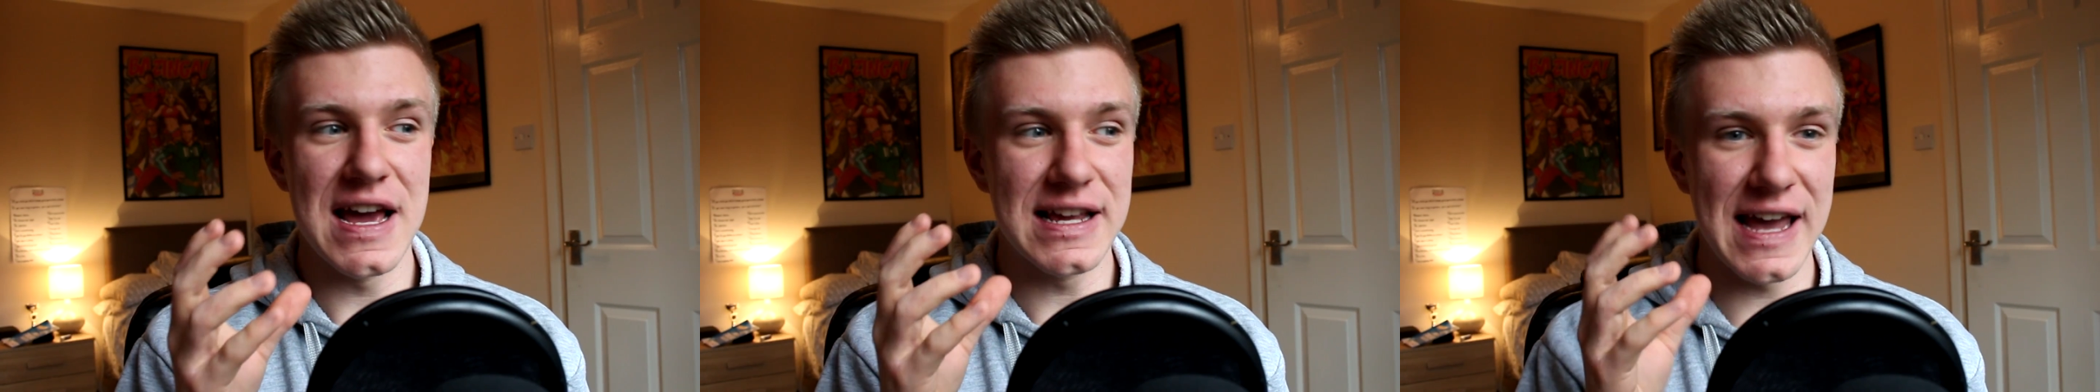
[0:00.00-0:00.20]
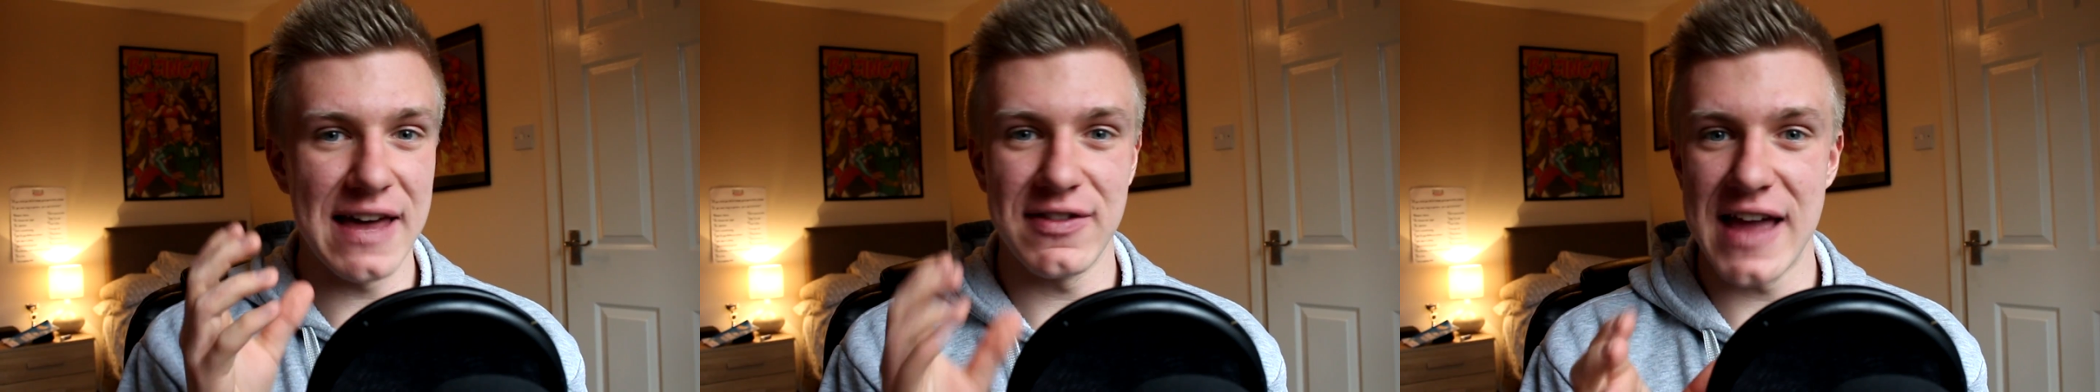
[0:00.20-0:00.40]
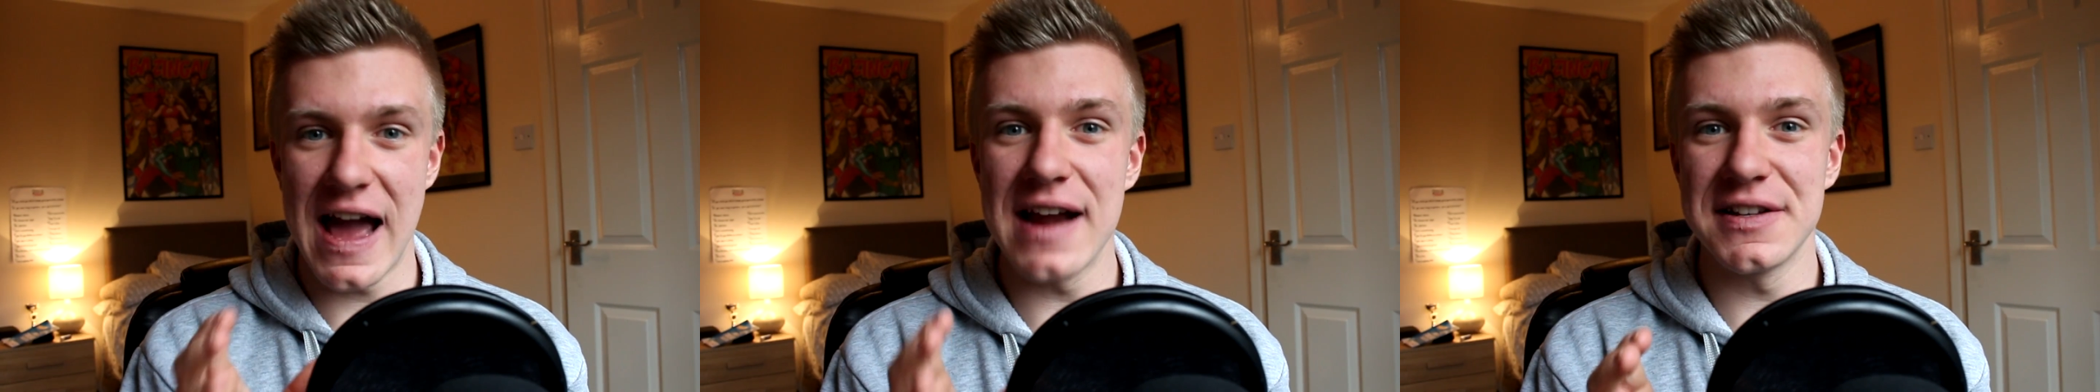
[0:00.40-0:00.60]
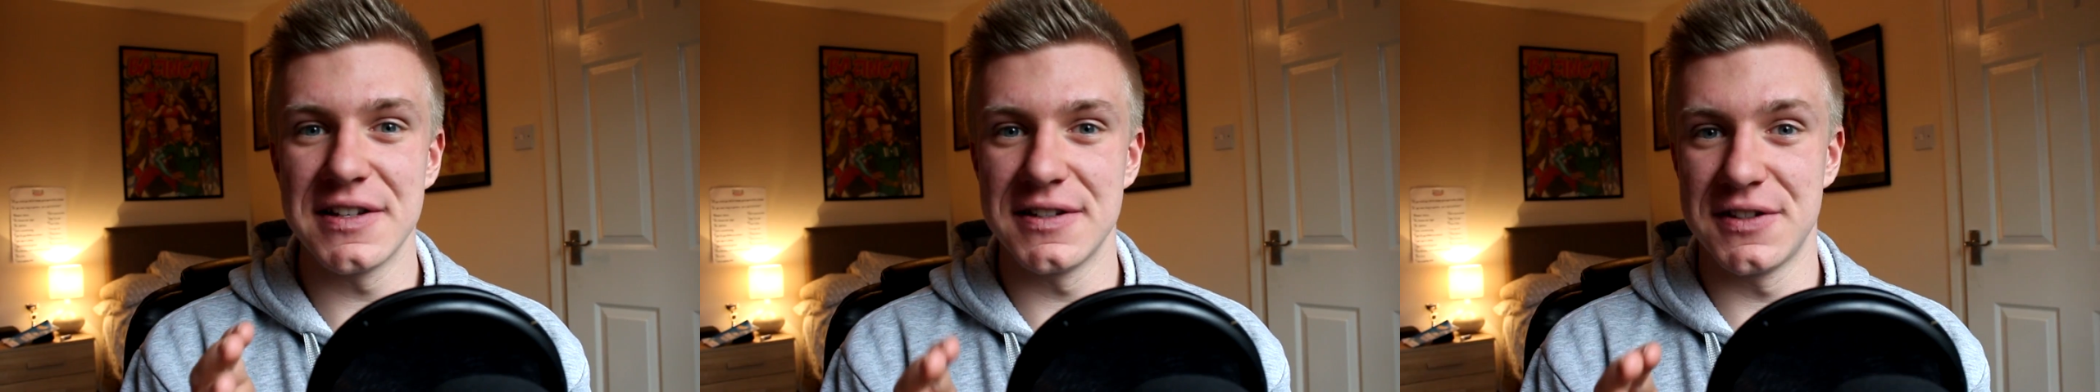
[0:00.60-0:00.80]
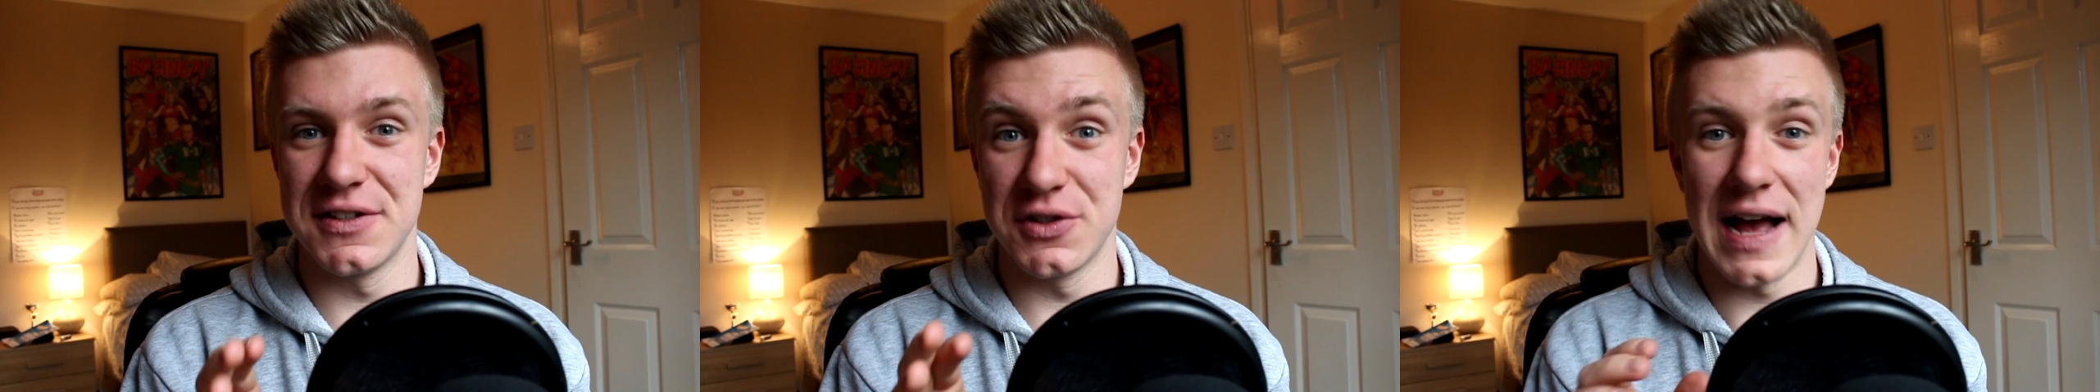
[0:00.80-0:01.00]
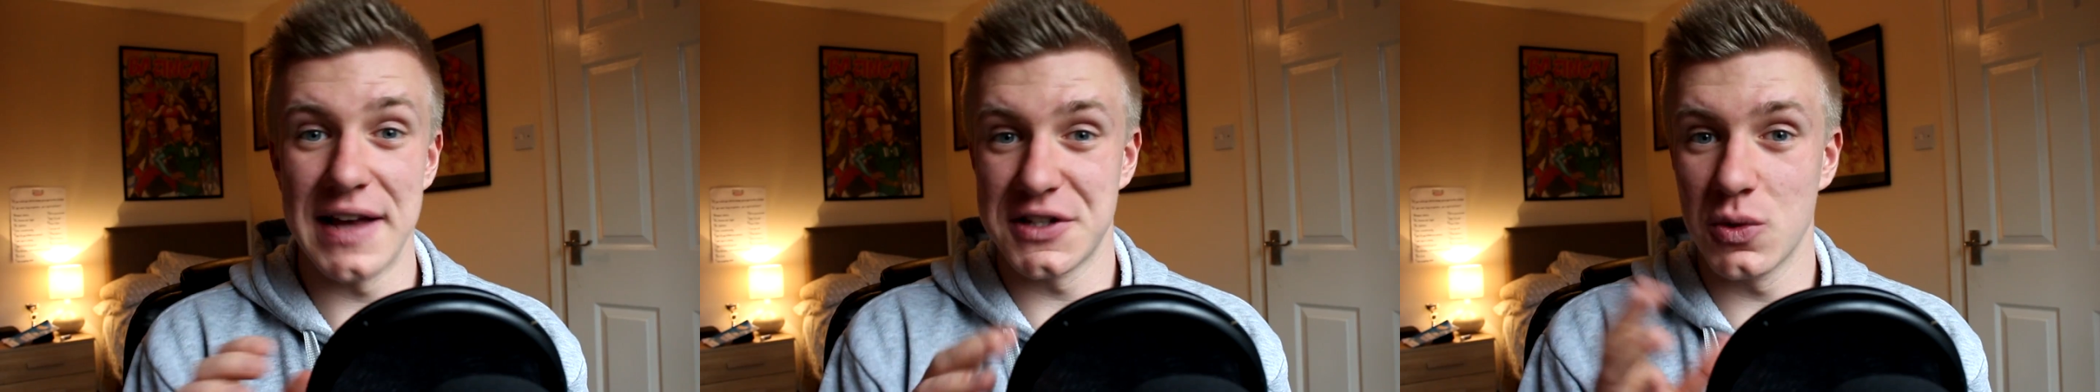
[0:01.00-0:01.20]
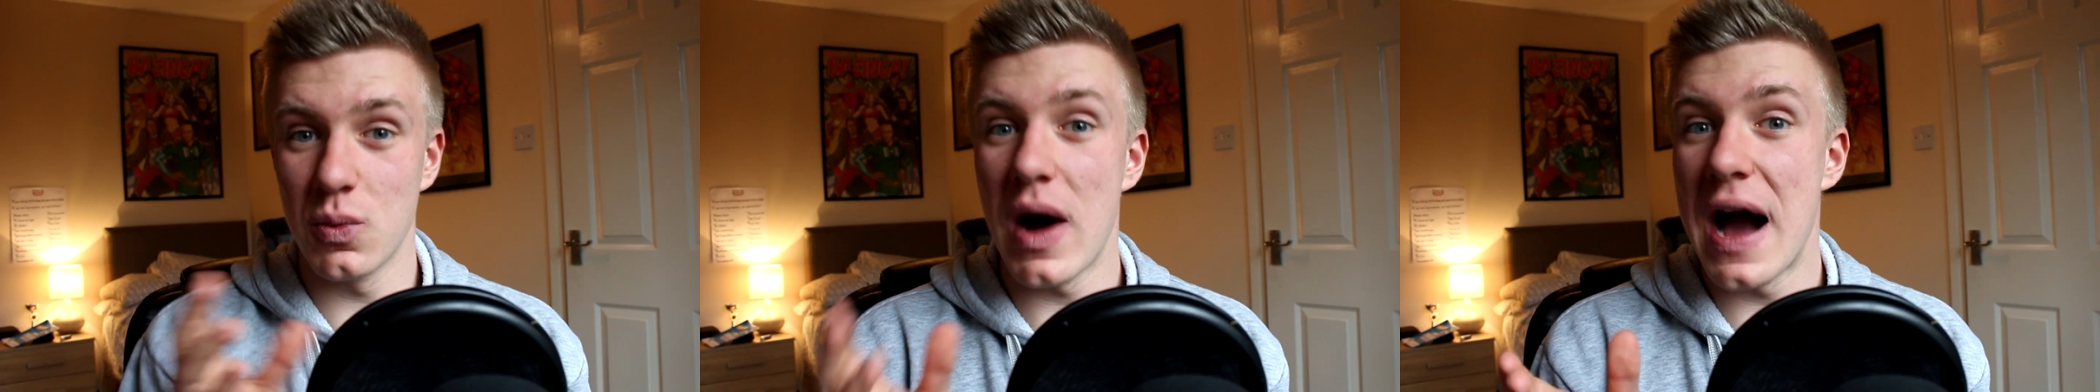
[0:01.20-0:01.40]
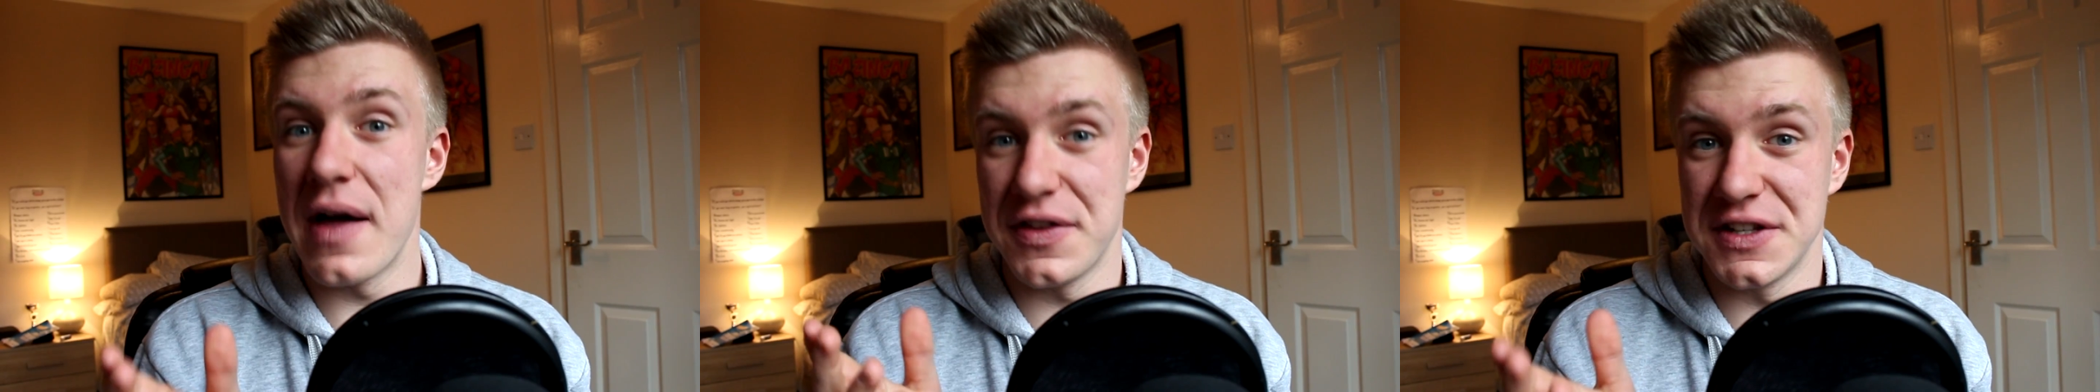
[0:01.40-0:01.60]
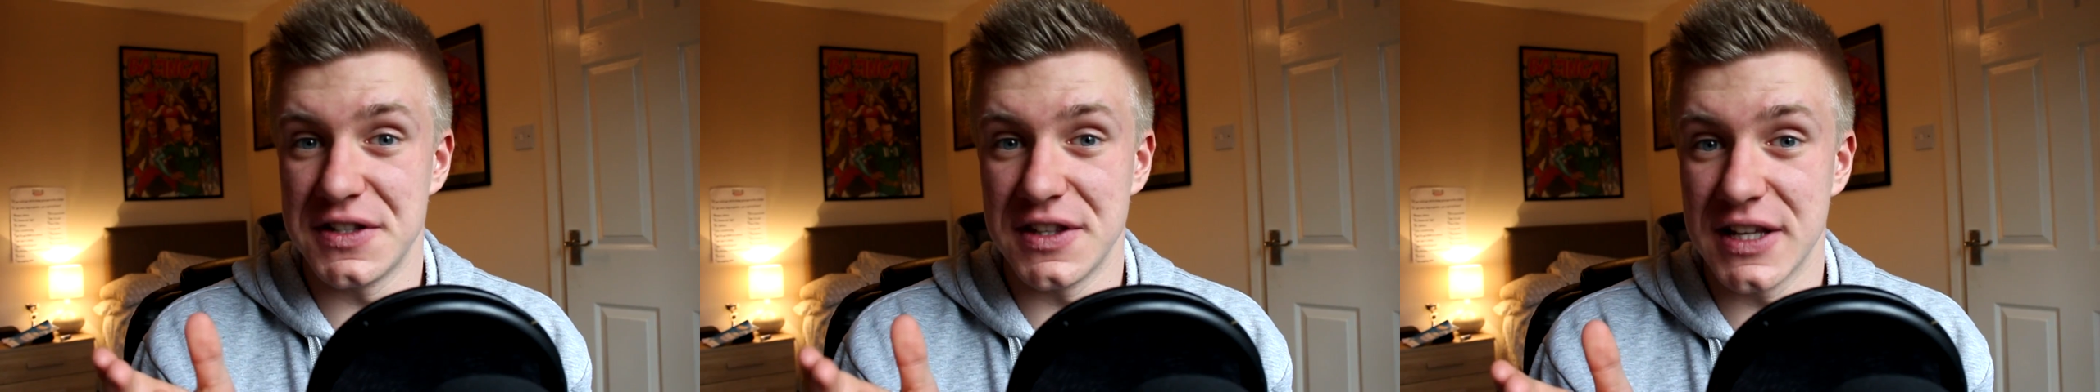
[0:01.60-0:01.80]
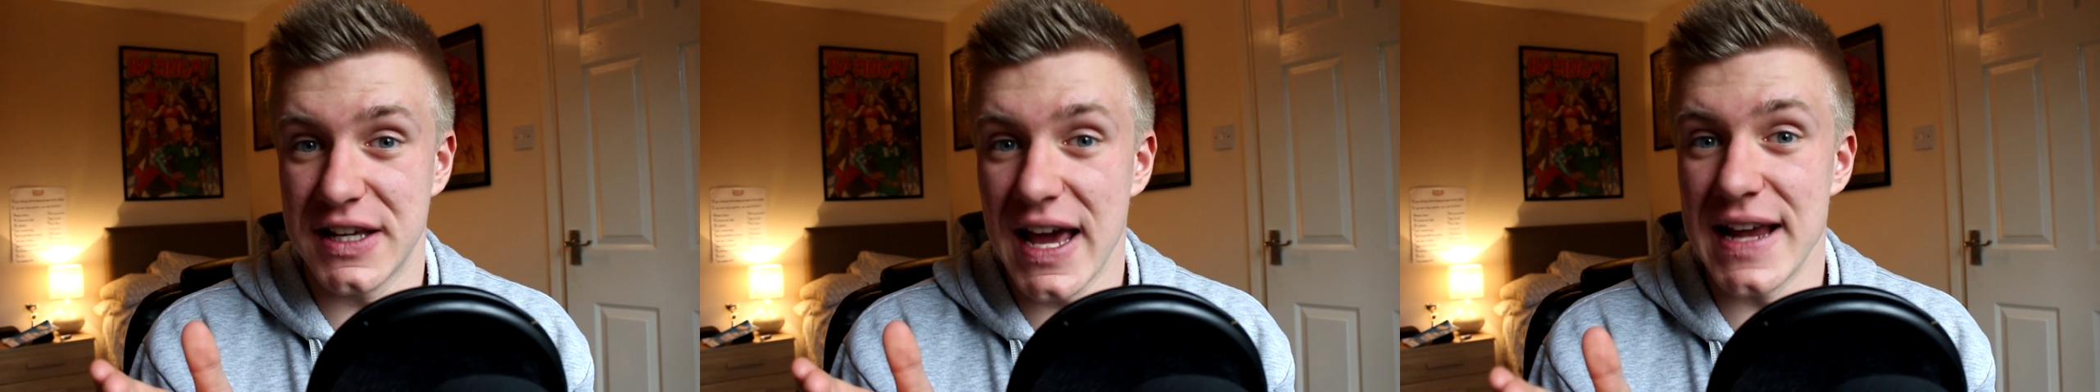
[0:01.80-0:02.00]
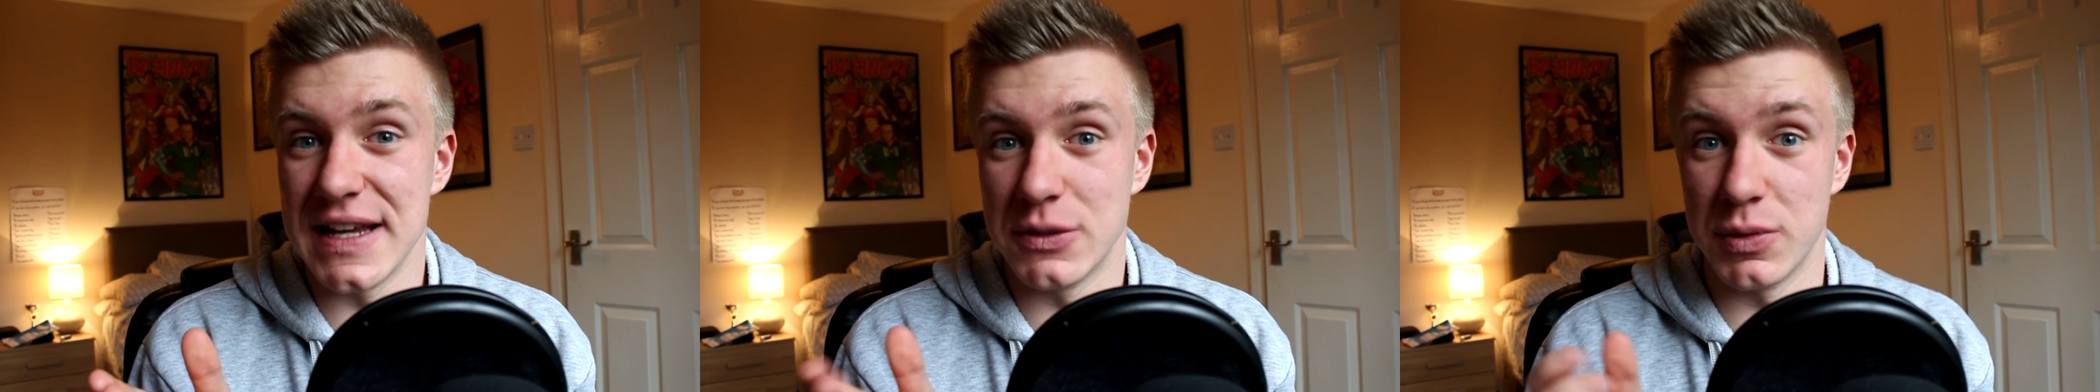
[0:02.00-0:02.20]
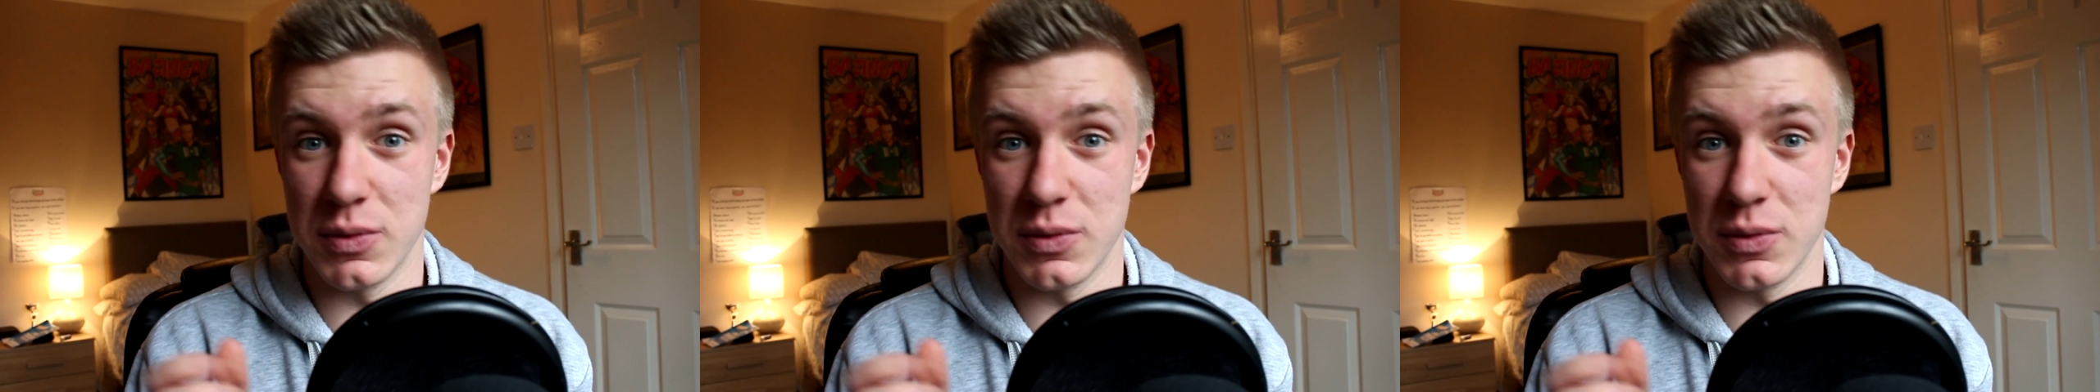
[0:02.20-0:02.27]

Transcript: get the answers as to why this is the case,